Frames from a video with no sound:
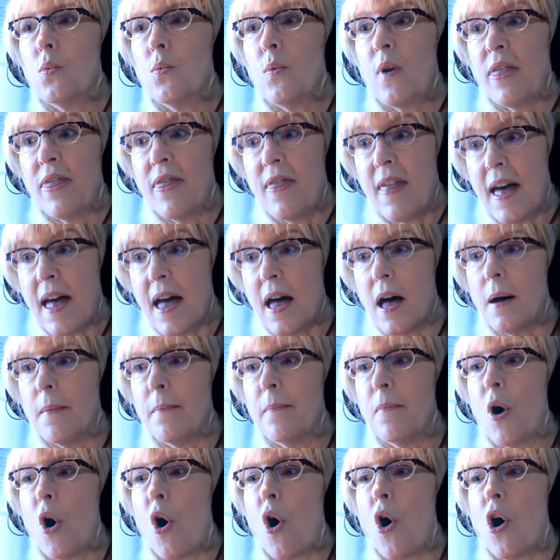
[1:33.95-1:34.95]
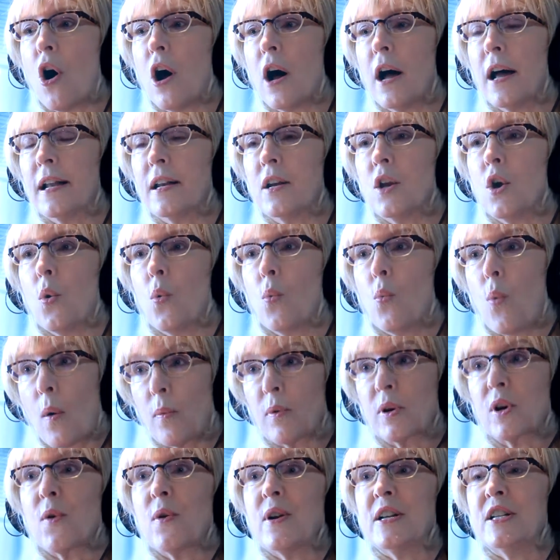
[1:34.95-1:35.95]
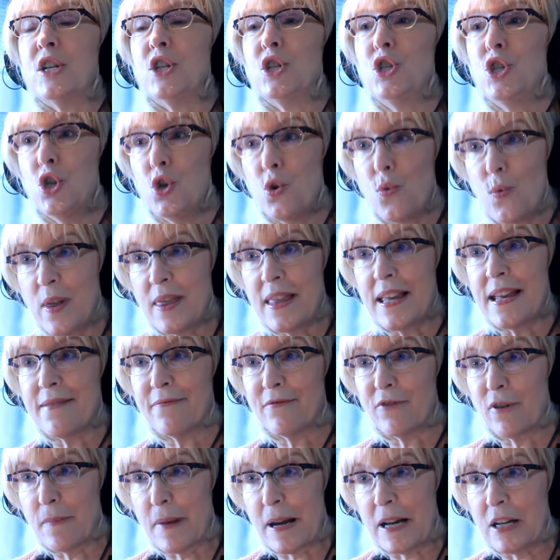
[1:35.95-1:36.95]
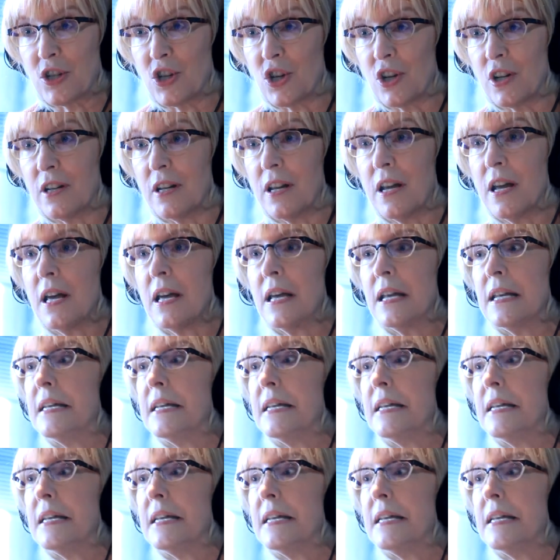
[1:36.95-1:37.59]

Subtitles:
with them on what we're going to do with the information,